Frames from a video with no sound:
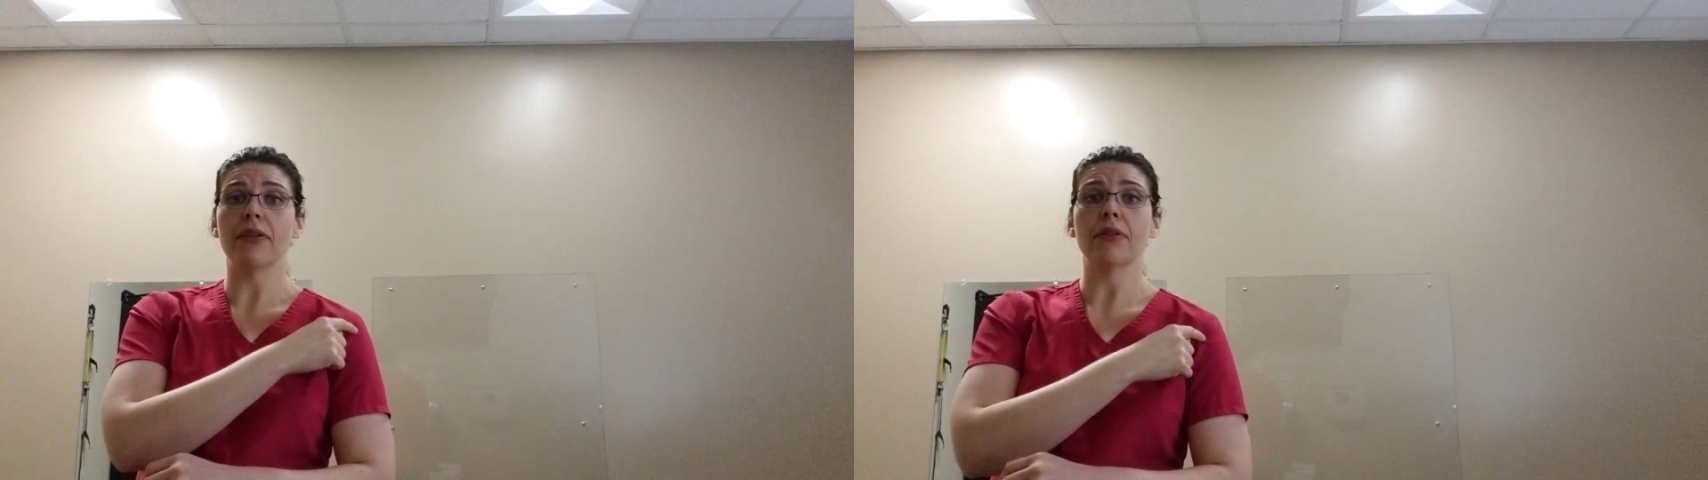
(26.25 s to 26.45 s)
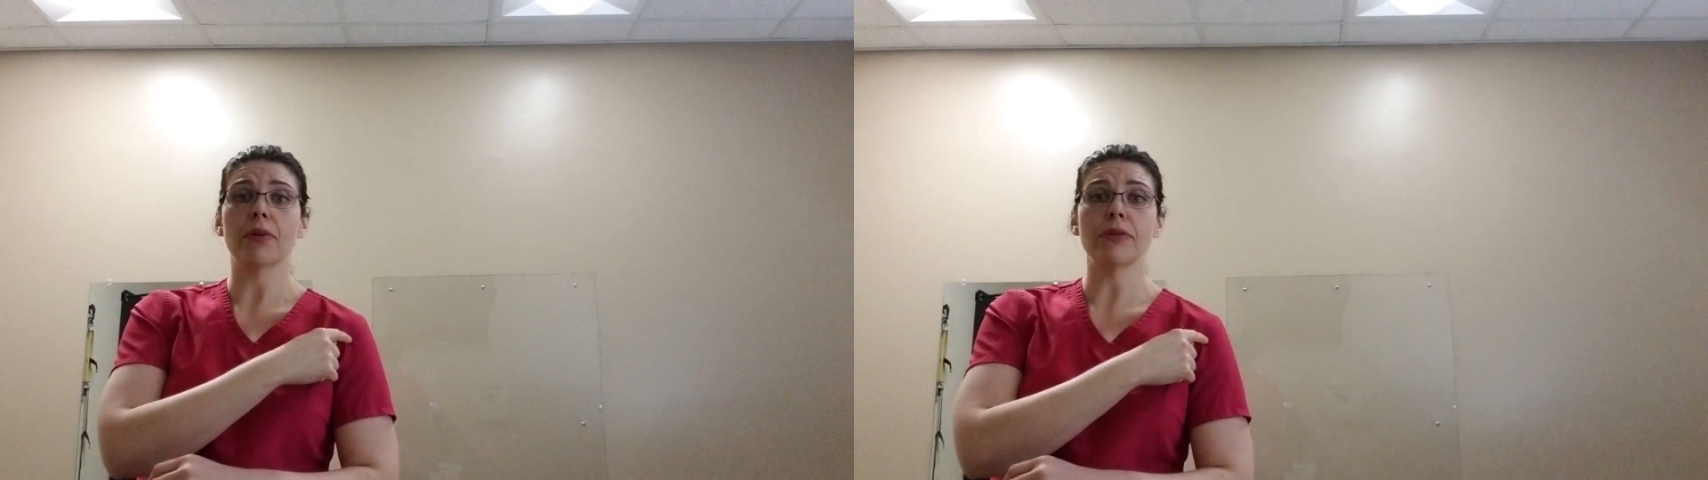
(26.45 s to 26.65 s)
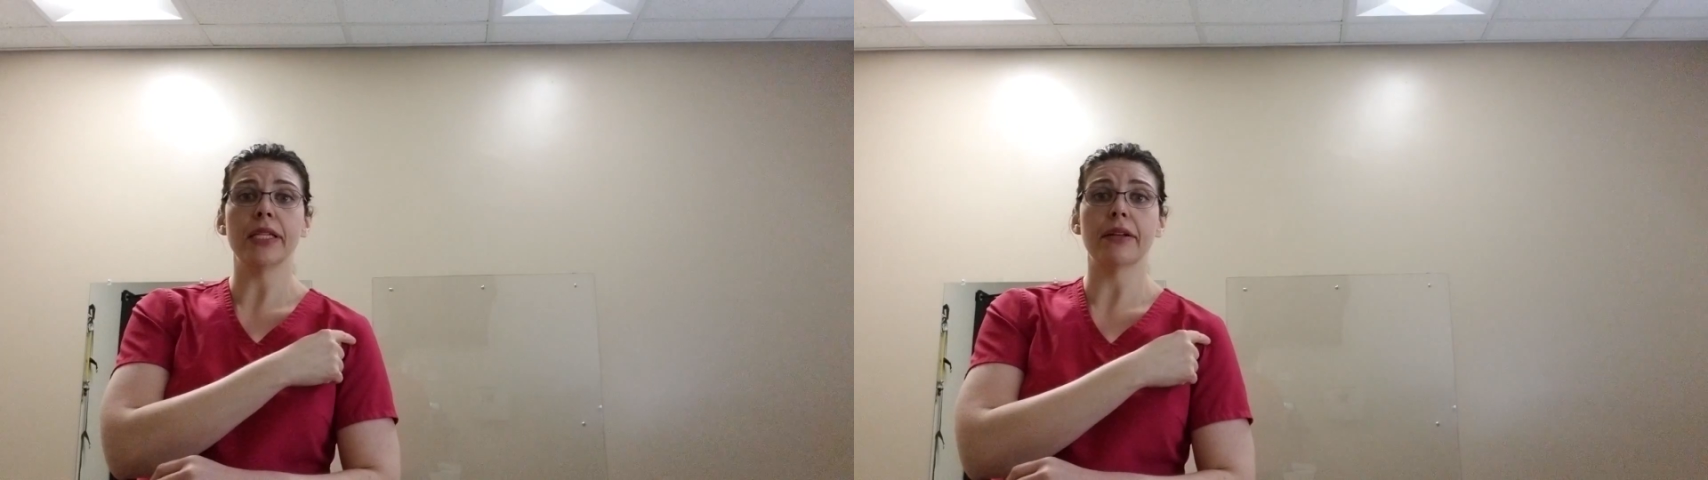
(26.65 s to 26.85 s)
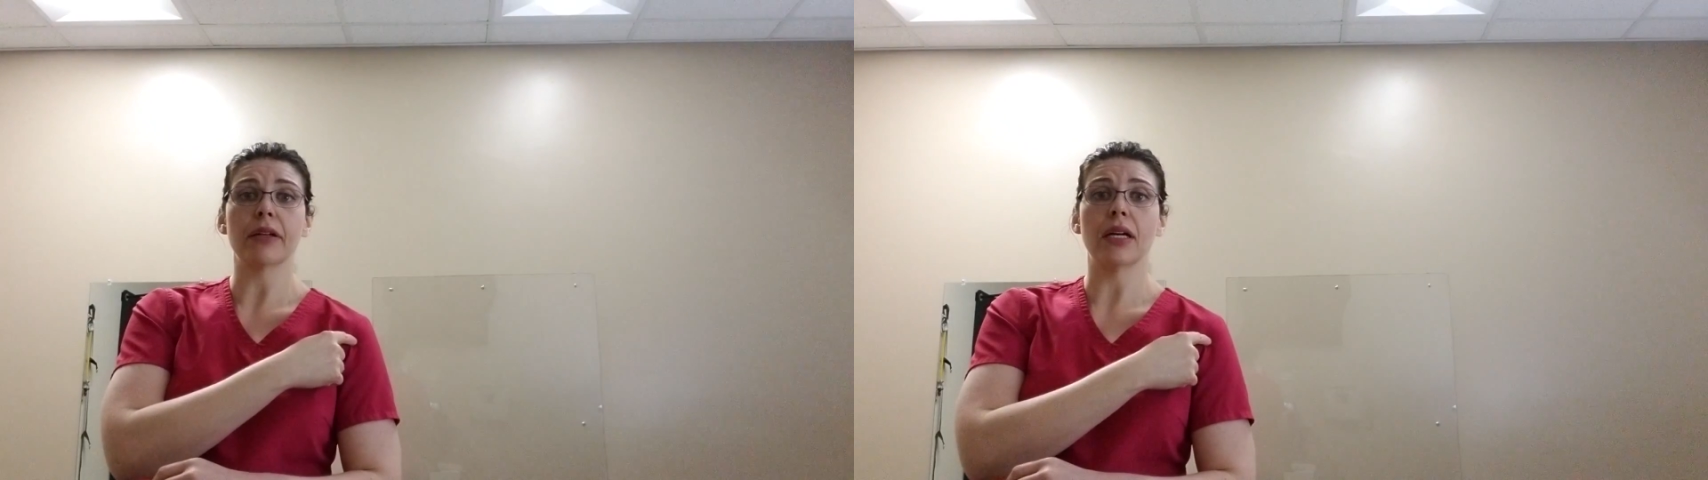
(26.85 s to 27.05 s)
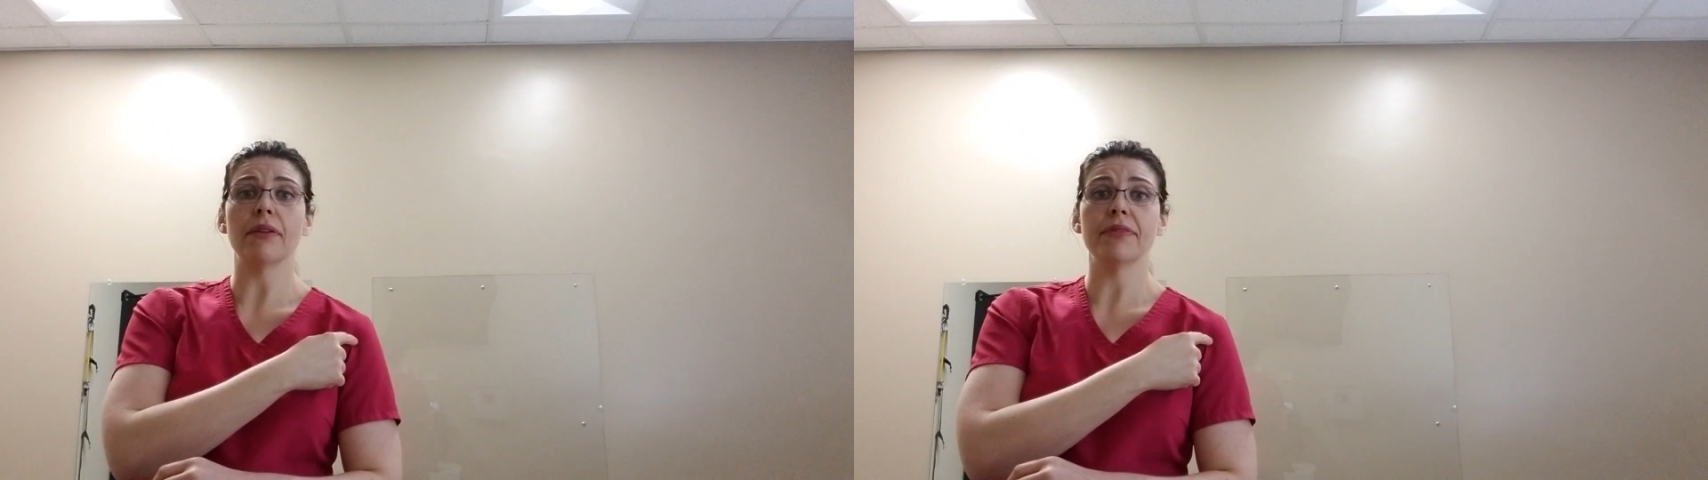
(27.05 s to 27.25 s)
of the rotator
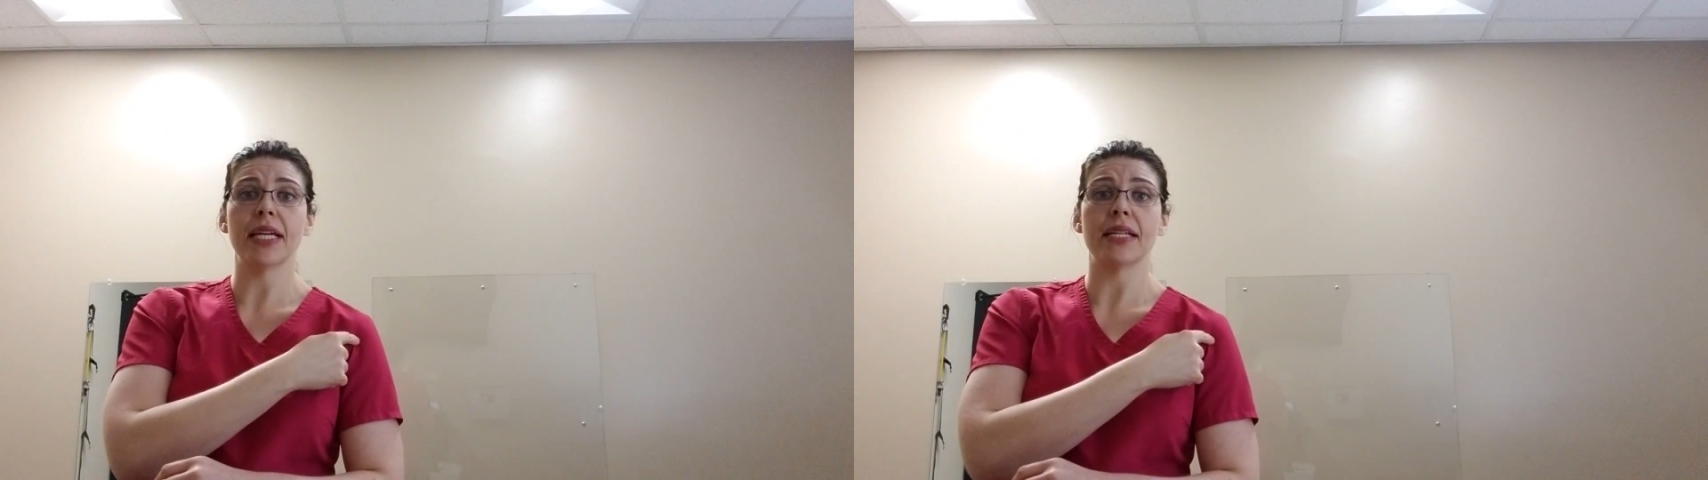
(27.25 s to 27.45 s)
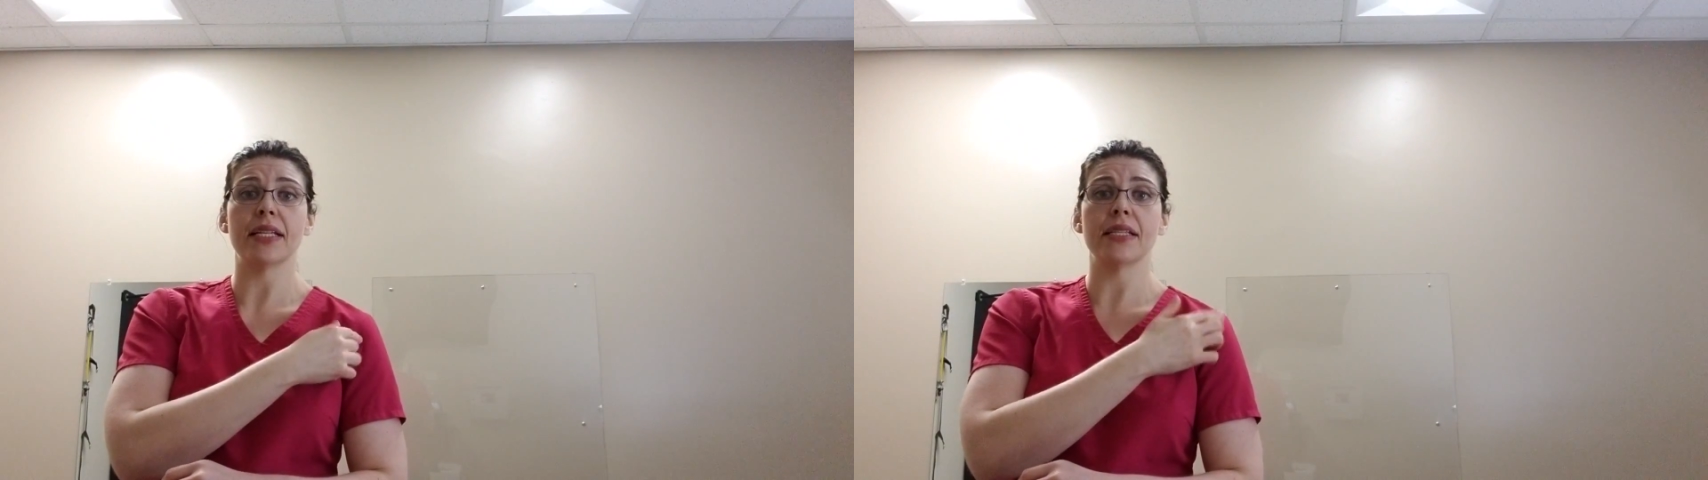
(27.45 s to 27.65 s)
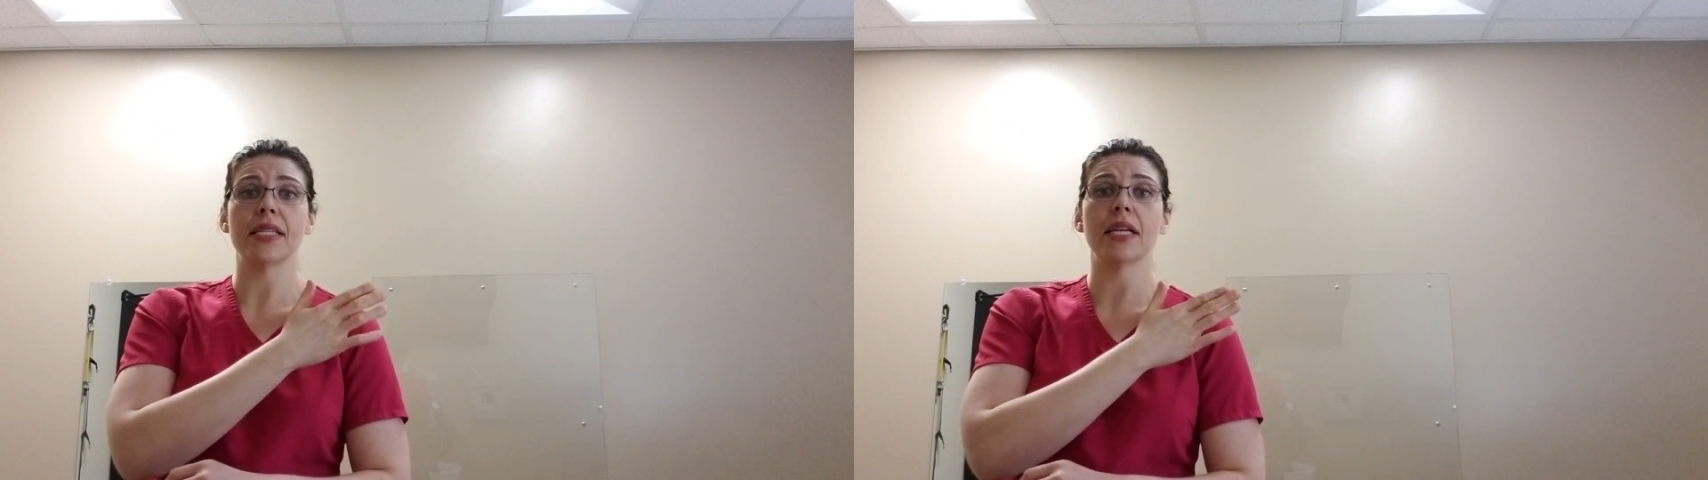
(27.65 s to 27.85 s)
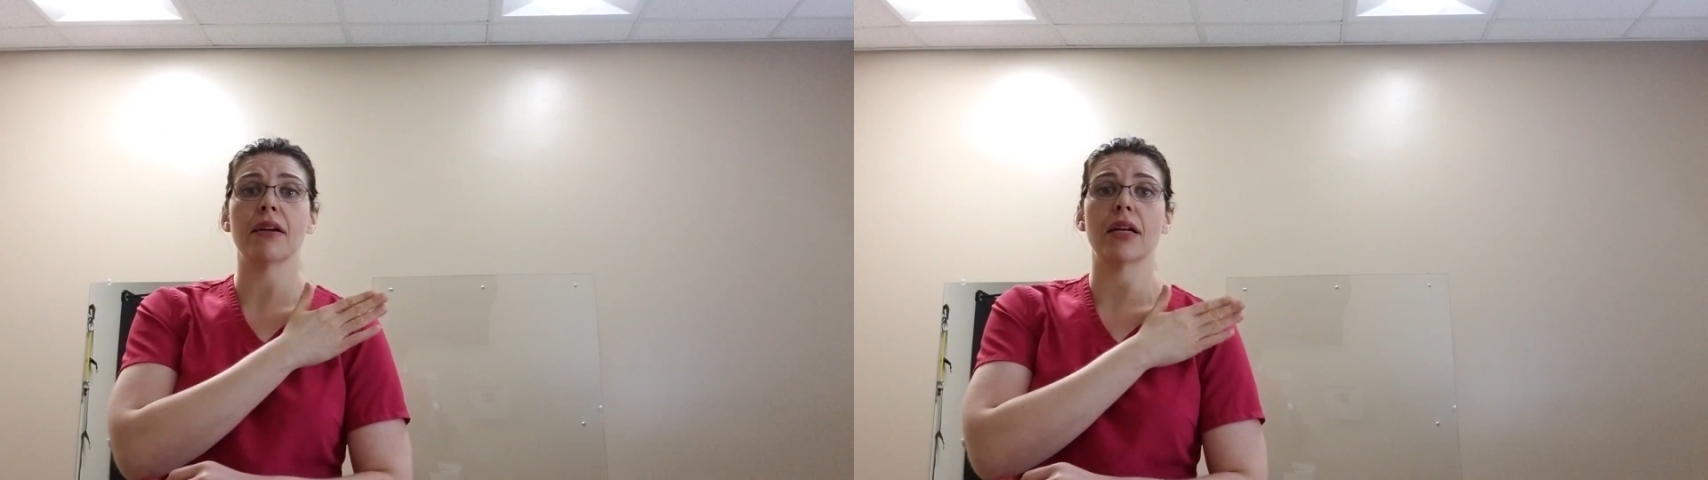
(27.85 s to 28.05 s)
cuff tendons here